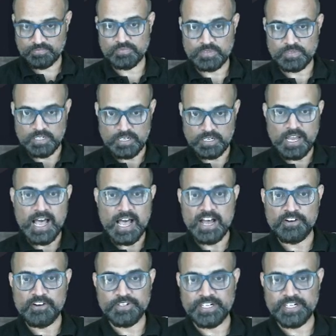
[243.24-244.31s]

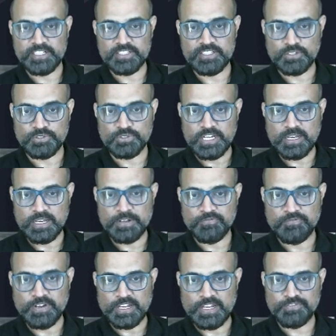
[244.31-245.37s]
halved it, this would have been
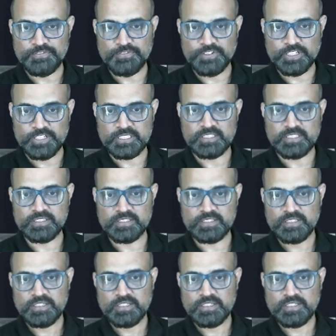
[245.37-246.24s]
156.